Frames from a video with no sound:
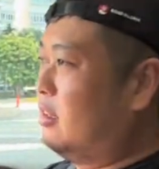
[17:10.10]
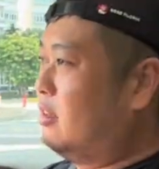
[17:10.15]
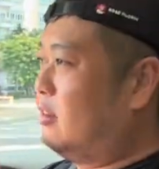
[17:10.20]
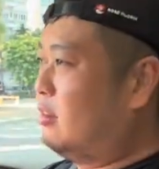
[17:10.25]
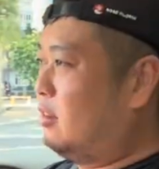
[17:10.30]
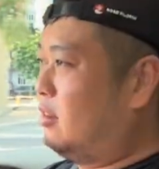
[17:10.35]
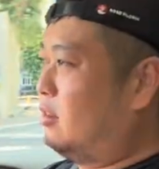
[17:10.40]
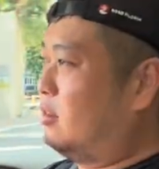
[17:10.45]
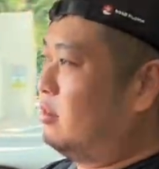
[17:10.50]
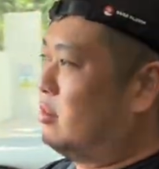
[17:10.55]

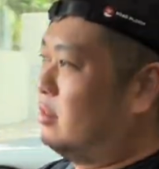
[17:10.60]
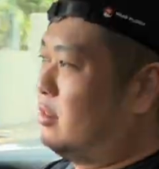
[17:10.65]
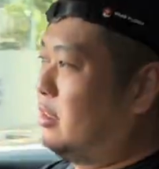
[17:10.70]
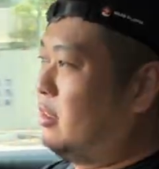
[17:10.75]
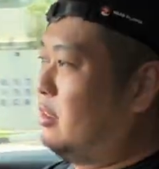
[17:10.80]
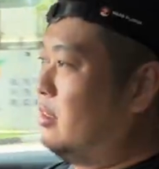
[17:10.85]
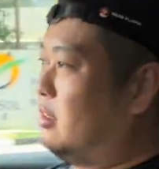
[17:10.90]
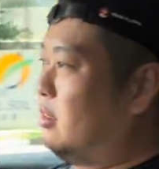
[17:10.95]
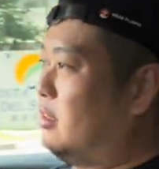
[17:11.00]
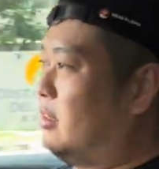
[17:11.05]
you know,
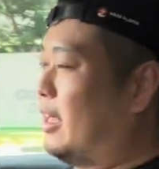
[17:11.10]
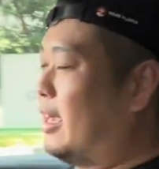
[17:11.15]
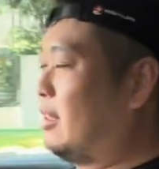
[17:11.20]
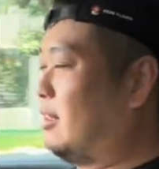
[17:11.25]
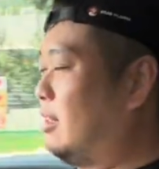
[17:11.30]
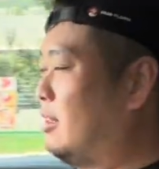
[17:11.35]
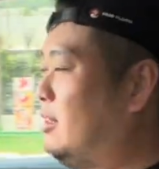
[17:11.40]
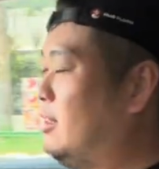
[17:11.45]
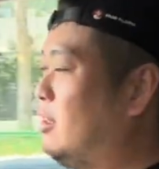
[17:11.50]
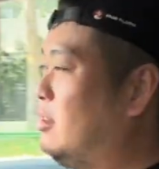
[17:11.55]
like
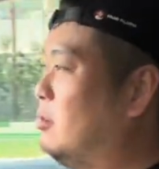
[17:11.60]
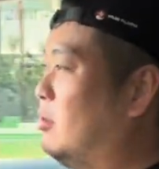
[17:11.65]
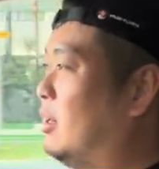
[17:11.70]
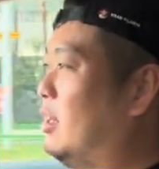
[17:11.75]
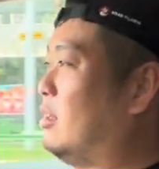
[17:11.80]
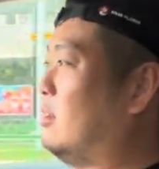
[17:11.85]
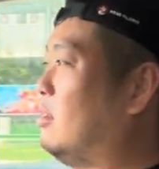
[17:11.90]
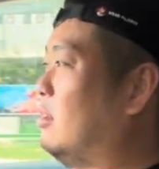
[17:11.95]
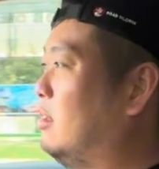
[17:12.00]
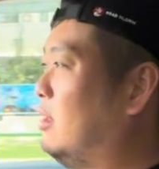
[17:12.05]
the
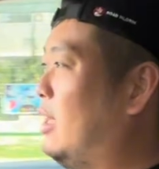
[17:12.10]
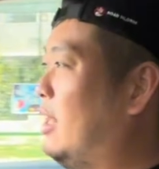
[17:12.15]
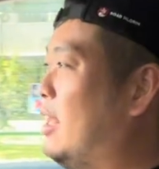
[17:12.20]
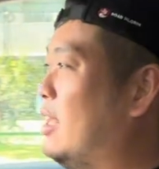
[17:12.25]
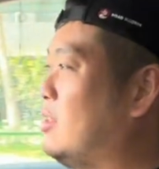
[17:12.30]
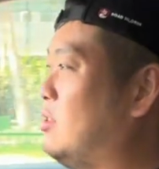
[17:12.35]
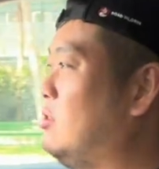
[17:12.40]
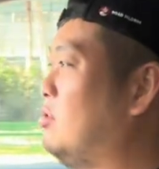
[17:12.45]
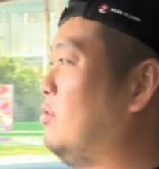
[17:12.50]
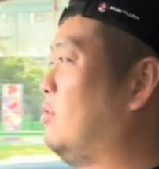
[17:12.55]
Tiguan, an
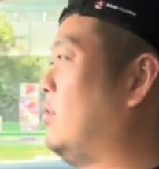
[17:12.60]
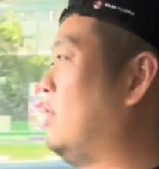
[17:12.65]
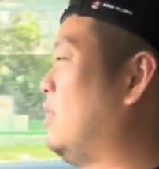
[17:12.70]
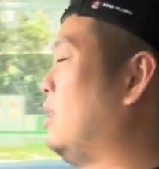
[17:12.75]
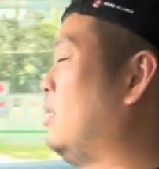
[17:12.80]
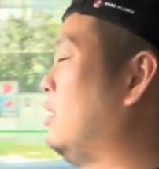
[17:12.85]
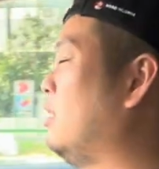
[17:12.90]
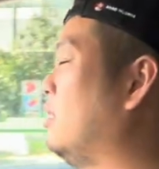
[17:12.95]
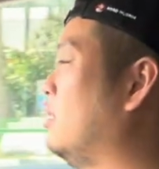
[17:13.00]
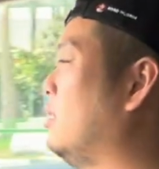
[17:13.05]

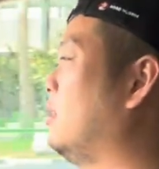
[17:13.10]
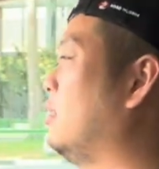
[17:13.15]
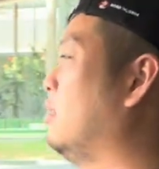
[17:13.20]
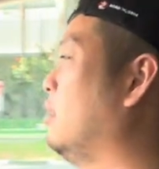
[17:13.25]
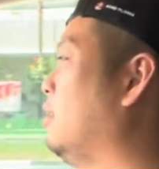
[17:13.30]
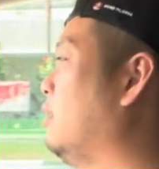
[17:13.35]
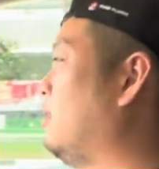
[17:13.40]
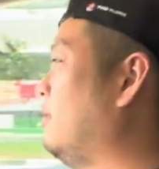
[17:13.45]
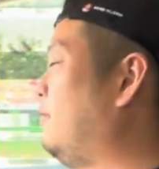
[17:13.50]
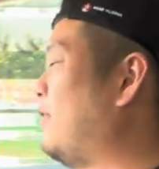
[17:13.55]
SUV,
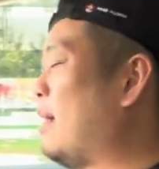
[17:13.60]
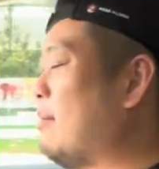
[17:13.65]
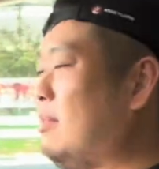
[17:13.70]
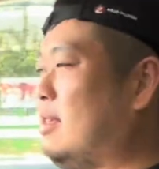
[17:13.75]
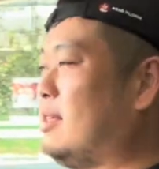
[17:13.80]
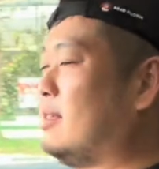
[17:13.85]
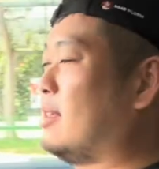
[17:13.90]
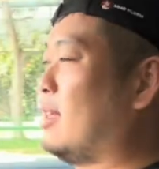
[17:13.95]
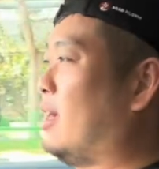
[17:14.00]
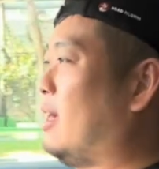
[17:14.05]

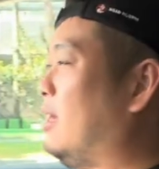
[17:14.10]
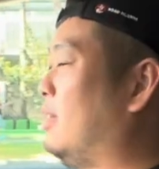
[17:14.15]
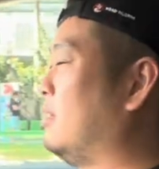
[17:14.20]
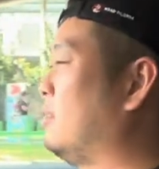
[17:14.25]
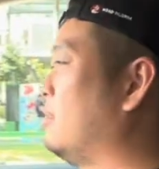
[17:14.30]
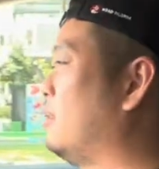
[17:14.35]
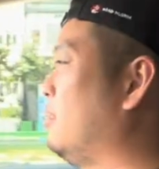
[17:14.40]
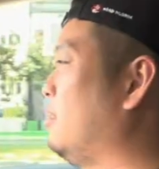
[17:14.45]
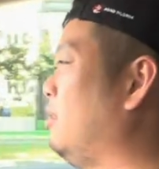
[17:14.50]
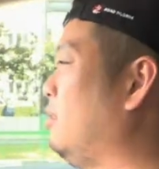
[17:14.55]
family
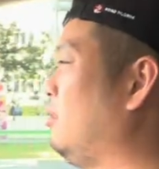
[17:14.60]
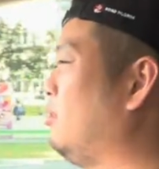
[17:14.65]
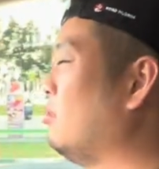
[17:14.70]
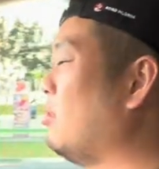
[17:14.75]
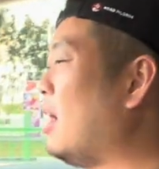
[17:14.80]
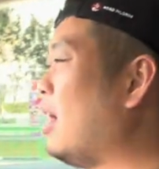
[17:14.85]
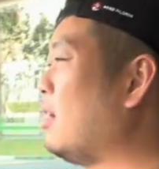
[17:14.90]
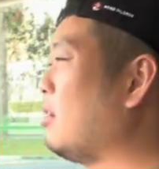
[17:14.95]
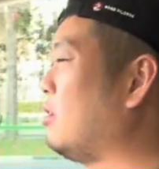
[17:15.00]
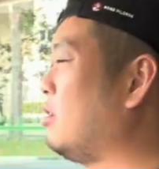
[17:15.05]
sized, you
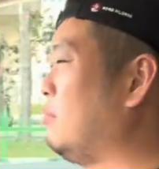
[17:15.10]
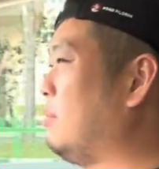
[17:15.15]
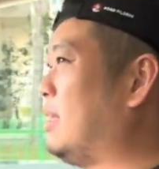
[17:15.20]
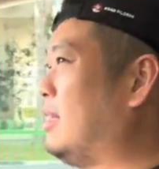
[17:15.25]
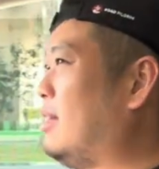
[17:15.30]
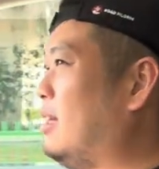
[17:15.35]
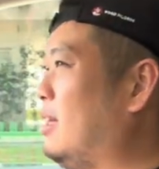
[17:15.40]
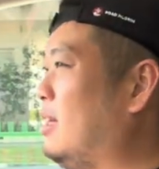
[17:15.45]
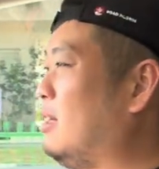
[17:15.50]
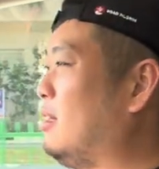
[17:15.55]
are going to be
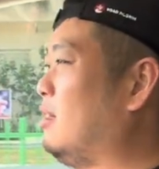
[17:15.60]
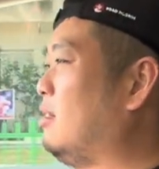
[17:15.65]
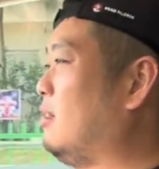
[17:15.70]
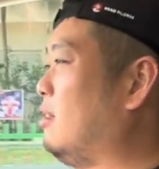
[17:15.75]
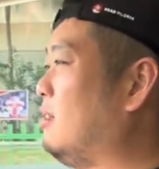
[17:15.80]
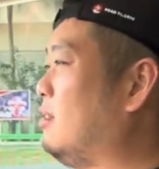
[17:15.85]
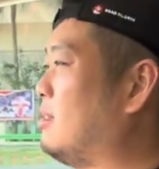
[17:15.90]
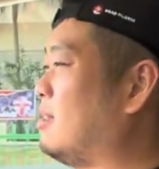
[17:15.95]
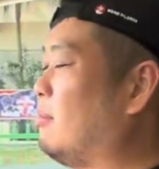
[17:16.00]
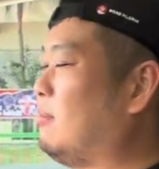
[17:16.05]
taking
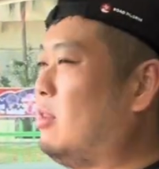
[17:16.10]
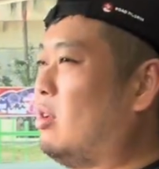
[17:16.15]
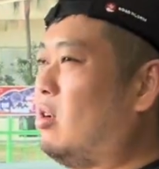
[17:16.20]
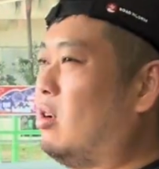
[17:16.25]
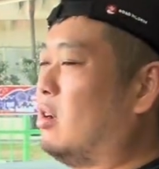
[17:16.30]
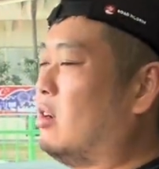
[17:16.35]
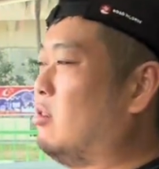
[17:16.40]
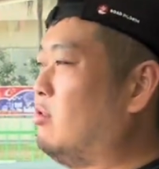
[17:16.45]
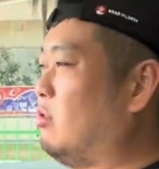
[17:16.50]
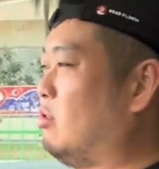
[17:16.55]
some
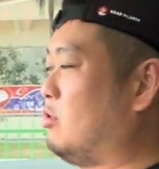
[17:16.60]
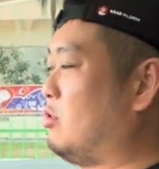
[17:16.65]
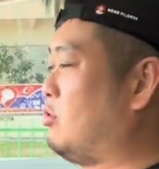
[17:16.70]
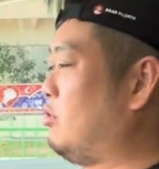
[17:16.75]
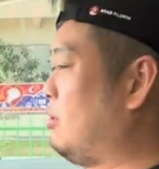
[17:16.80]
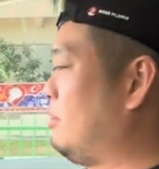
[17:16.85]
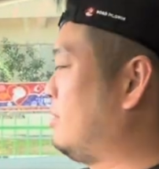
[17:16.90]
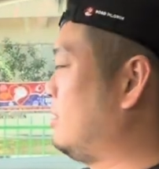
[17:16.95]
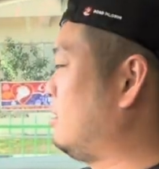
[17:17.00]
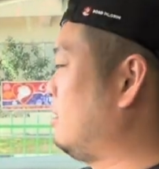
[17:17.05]
longer road
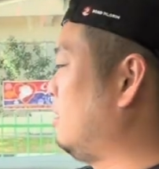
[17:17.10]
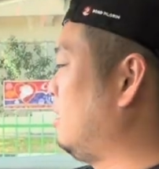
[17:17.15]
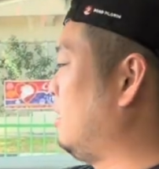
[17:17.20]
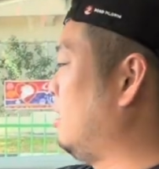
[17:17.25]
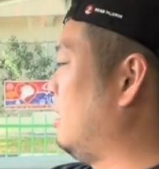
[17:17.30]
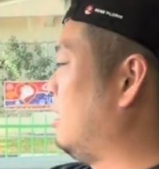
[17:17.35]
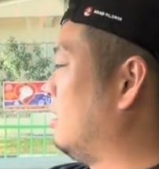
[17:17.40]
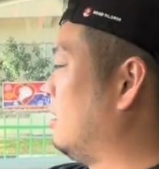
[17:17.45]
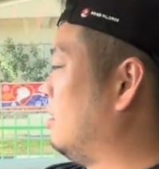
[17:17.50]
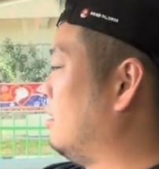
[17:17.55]
trips
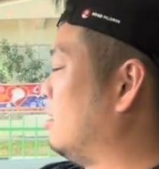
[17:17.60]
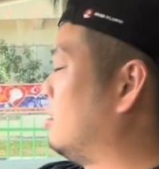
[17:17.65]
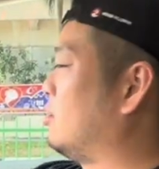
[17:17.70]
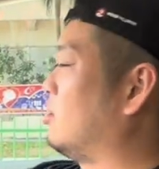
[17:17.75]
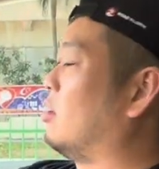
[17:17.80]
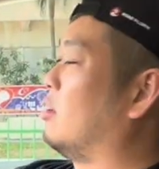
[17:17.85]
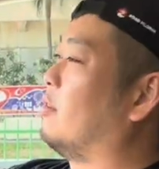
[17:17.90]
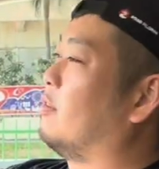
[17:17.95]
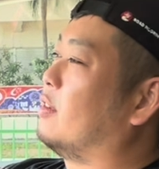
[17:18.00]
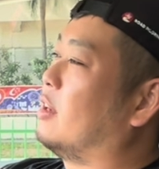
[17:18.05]
in this
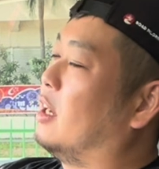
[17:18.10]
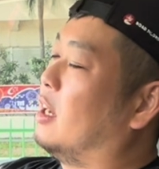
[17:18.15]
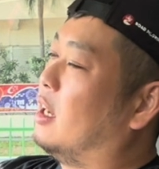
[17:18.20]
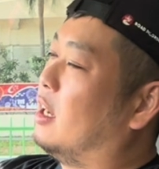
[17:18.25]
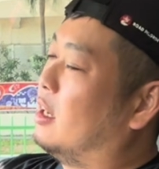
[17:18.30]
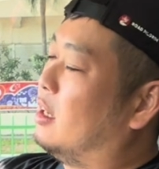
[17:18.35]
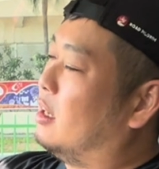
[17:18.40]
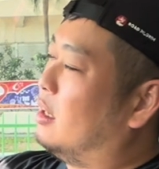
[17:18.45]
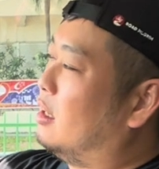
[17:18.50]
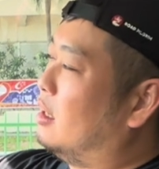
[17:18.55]
sort of
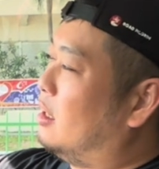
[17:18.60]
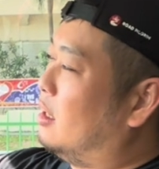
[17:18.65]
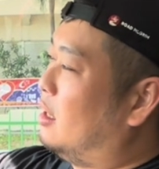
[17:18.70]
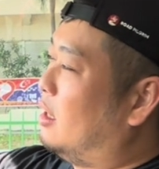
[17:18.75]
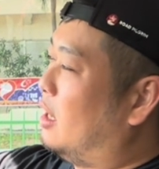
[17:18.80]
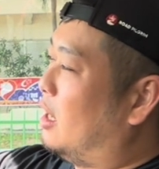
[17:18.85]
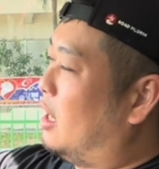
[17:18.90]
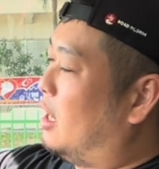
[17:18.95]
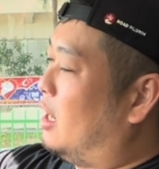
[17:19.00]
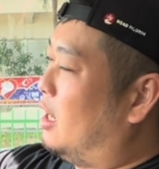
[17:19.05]
car.
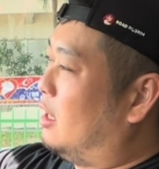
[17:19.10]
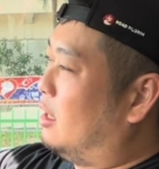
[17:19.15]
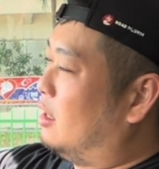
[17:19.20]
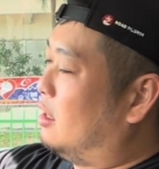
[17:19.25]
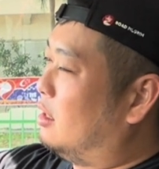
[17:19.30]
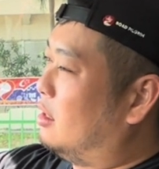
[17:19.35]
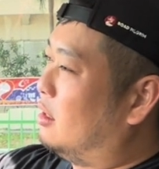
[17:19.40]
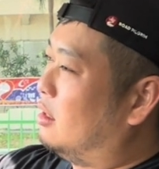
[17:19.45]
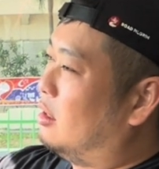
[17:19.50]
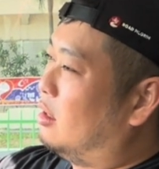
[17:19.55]
And